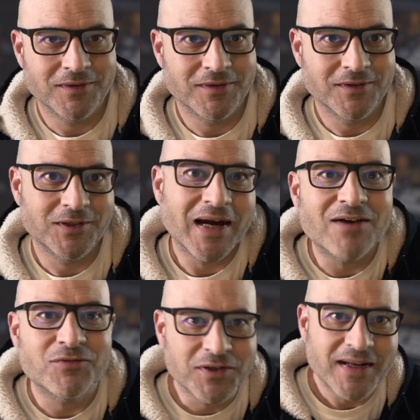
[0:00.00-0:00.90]
You
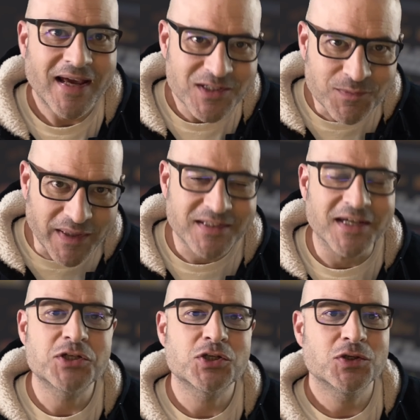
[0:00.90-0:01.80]
have an
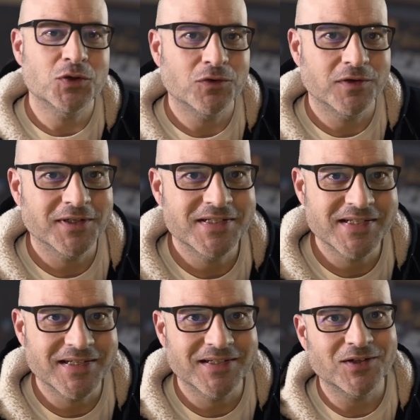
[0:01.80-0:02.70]
expectation or an
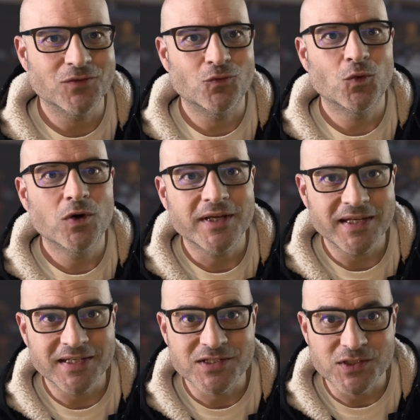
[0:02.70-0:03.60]
idea of what it
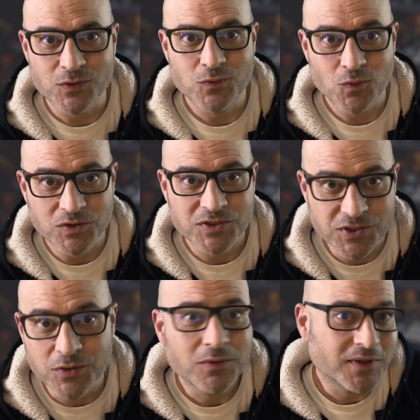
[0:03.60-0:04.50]
is you want to
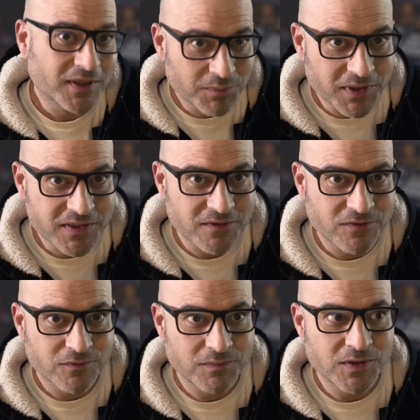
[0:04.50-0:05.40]
do in a piece
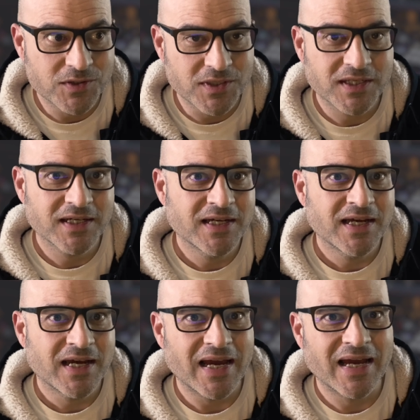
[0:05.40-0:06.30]
of music,
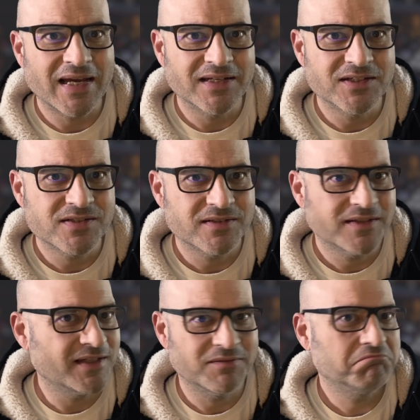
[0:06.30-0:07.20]
and
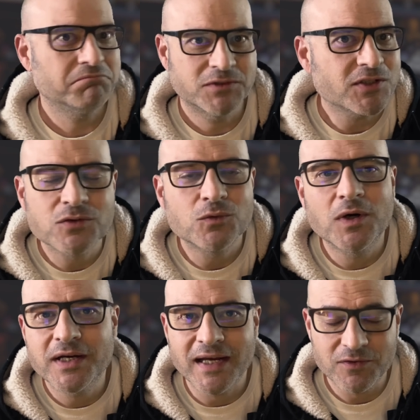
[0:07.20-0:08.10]
it doesn't
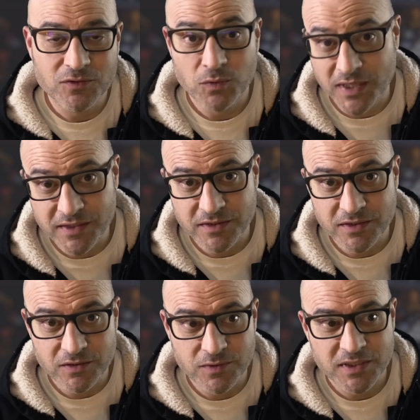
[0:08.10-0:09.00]
work out the way that
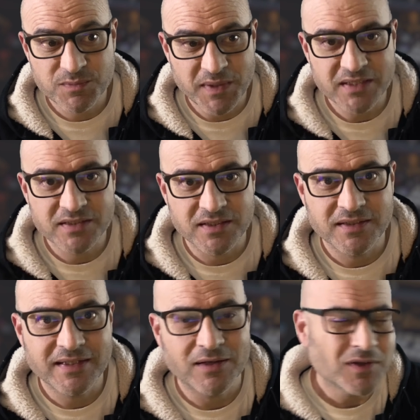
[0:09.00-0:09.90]
you expected it.
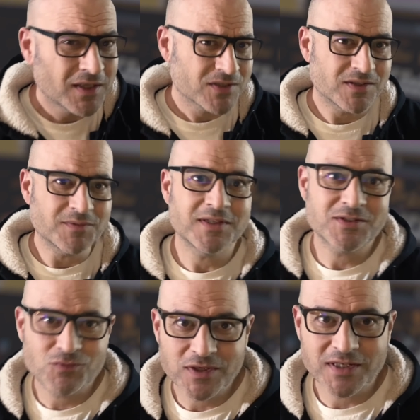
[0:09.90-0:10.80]
Now, something
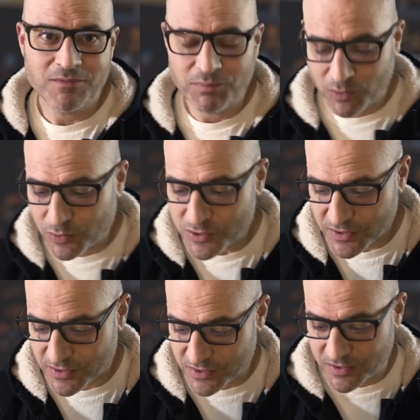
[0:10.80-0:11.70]
that's really
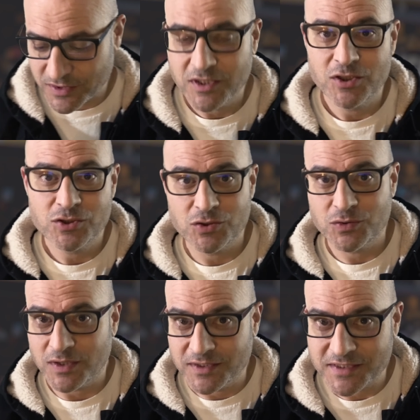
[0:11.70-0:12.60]
important to
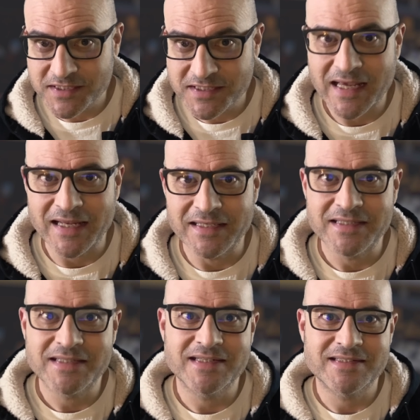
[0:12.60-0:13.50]

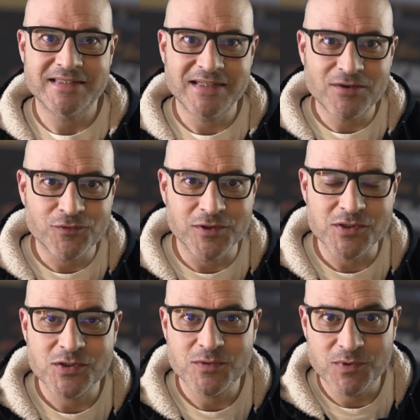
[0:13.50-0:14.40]
understand is the
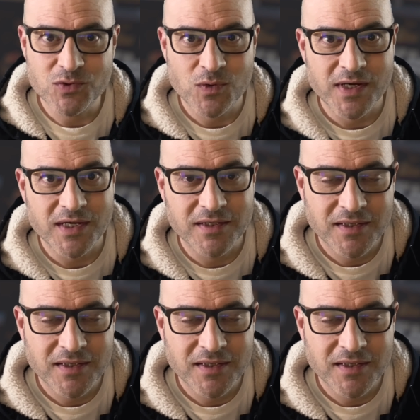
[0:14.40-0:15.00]
difference between